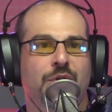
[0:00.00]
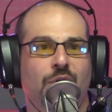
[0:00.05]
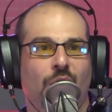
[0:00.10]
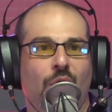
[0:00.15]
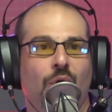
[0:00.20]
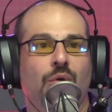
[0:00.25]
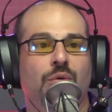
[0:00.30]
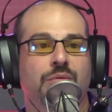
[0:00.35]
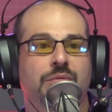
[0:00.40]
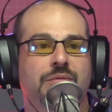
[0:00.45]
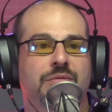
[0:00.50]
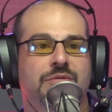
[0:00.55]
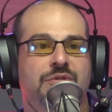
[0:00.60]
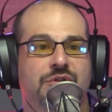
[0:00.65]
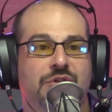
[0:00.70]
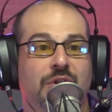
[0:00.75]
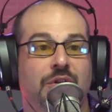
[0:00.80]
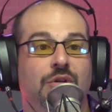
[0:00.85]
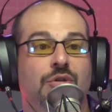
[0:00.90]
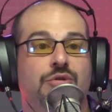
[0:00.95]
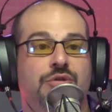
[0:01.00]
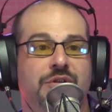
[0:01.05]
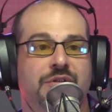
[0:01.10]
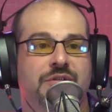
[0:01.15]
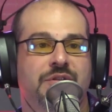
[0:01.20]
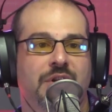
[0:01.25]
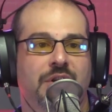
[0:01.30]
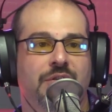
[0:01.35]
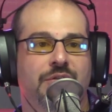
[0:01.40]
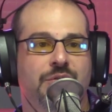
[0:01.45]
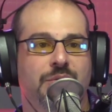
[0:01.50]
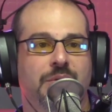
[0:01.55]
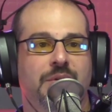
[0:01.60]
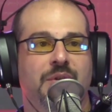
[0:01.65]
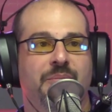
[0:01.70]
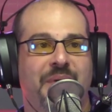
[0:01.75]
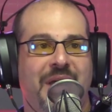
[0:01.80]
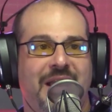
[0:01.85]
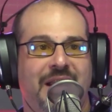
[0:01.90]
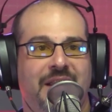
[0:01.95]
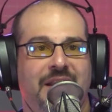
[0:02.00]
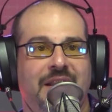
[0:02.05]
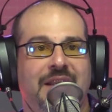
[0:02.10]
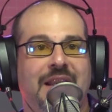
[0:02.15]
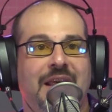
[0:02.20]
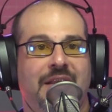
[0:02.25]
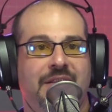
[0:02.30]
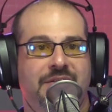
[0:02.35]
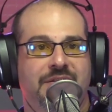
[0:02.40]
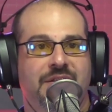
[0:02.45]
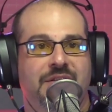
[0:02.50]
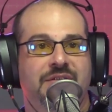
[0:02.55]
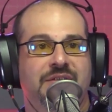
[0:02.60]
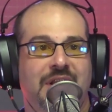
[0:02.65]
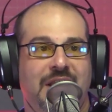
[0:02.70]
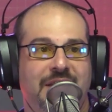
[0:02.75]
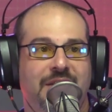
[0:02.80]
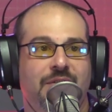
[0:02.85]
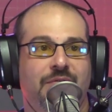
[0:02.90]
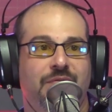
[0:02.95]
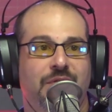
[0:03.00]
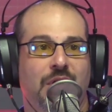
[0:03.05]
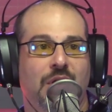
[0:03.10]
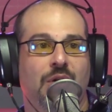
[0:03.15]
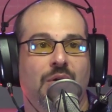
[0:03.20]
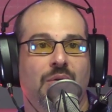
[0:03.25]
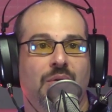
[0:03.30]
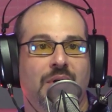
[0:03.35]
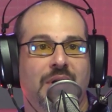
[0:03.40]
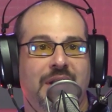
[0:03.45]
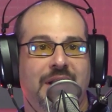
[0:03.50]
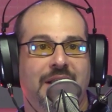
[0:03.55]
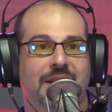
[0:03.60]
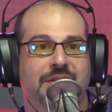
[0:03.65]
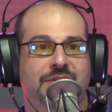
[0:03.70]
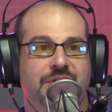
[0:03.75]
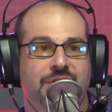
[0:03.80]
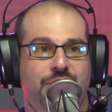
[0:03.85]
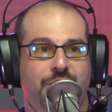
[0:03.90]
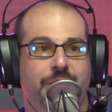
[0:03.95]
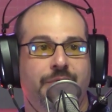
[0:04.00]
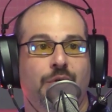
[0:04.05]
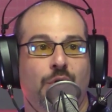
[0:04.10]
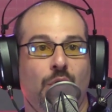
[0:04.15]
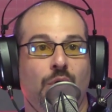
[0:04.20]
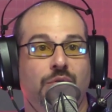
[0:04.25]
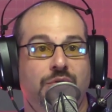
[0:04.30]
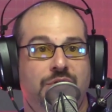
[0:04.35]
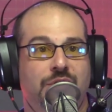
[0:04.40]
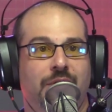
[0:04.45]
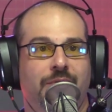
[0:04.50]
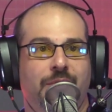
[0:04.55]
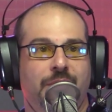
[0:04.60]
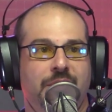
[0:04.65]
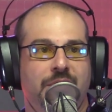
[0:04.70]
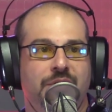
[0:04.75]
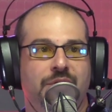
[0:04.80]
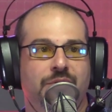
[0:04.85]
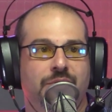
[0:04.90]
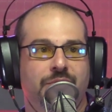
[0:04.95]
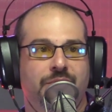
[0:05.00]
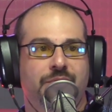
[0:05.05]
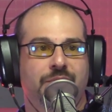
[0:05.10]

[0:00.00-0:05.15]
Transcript: own solutions that are doing the packet analysis and the flow analysis. You have your own software that you've